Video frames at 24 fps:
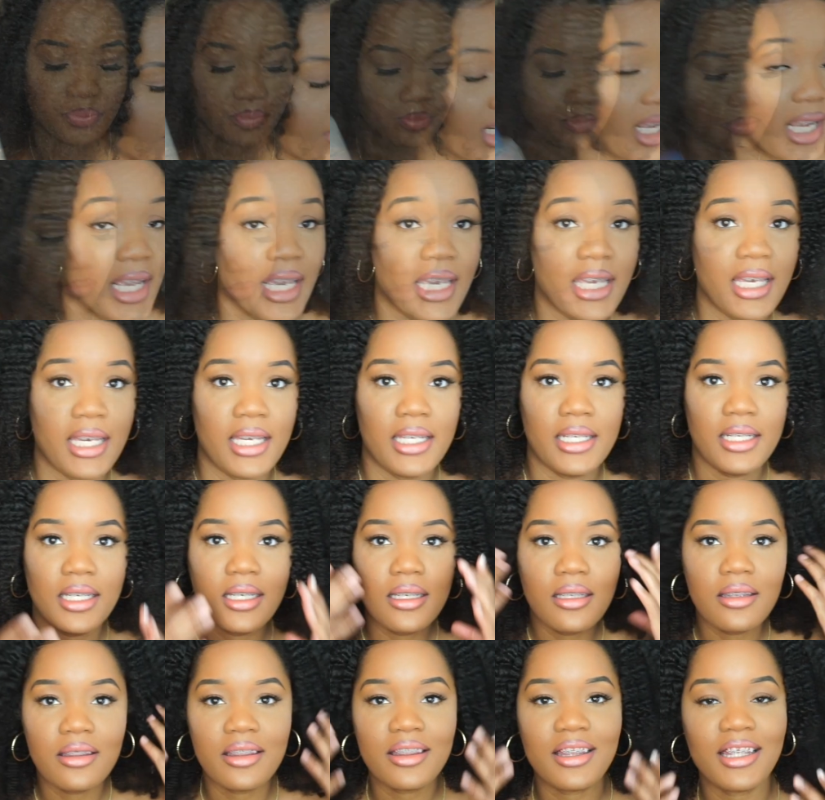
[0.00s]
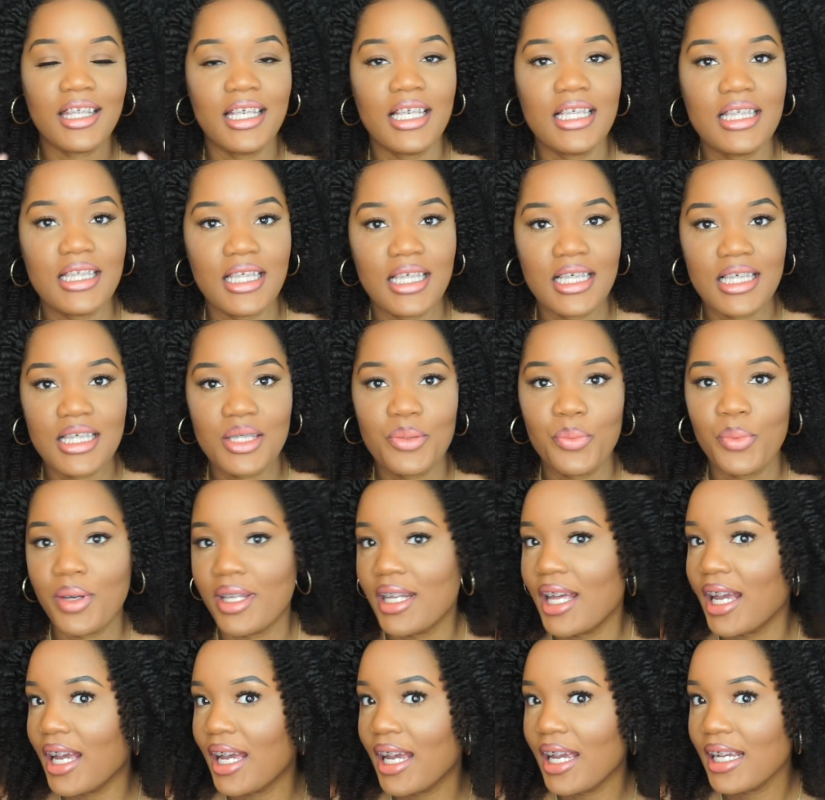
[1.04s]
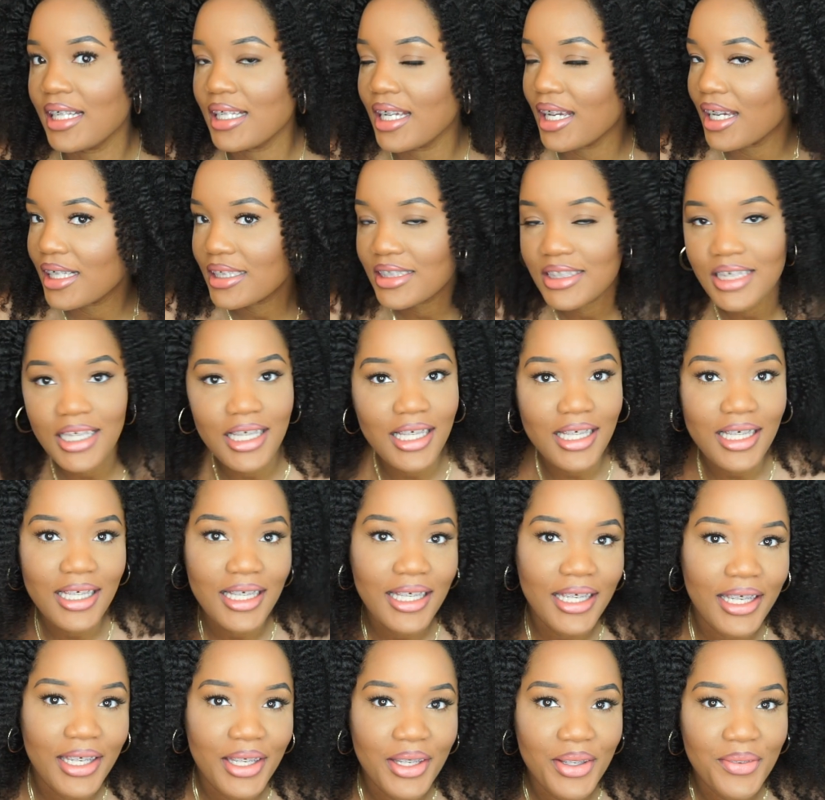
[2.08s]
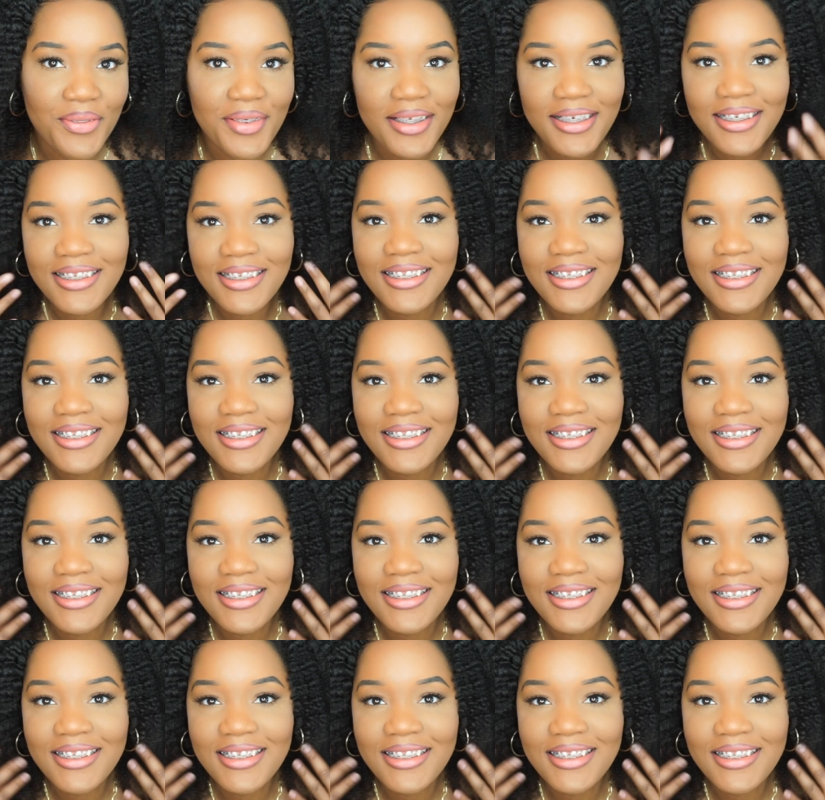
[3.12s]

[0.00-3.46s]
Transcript: And this is what I achieved.